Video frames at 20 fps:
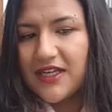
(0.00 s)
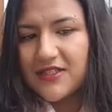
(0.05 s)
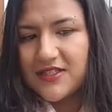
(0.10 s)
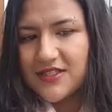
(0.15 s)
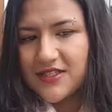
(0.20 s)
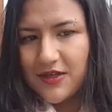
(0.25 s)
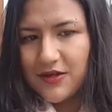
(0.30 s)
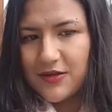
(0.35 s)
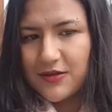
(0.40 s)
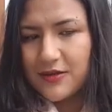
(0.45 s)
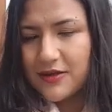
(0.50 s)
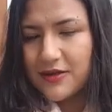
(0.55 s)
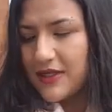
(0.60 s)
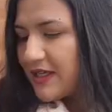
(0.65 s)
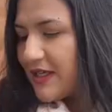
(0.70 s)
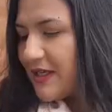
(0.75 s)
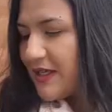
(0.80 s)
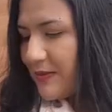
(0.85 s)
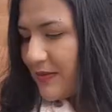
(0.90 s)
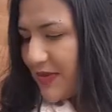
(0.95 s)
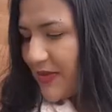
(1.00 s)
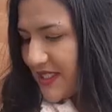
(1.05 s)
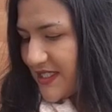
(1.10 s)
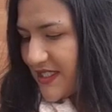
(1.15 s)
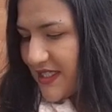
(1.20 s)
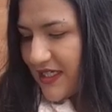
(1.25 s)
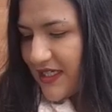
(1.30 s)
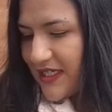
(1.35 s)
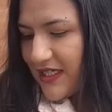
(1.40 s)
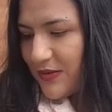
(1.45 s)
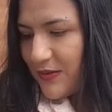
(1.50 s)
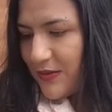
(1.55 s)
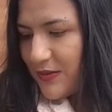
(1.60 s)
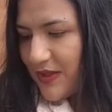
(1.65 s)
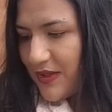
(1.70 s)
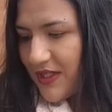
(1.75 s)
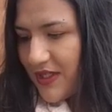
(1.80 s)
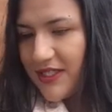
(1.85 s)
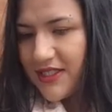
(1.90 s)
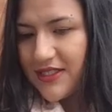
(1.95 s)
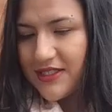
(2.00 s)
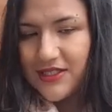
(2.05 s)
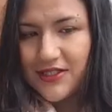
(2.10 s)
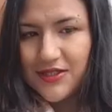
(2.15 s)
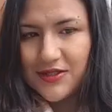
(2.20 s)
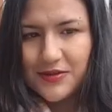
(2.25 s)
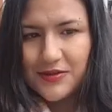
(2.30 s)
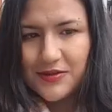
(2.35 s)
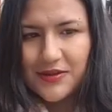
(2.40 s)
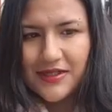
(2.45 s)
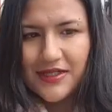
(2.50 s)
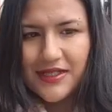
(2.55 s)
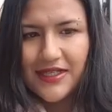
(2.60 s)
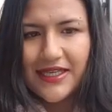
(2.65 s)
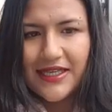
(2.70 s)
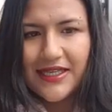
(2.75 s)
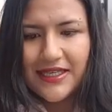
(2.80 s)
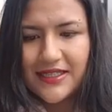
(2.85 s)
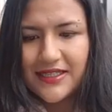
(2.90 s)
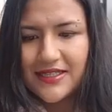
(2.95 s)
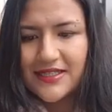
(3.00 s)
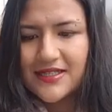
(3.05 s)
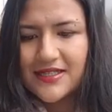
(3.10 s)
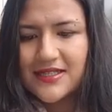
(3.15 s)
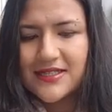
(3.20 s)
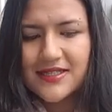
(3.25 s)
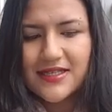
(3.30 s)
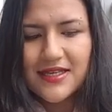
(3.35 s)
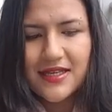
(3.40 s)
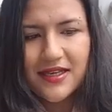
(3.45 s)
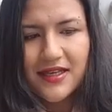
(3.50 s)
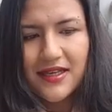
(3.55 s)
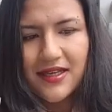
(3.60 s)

So basically what you need to do is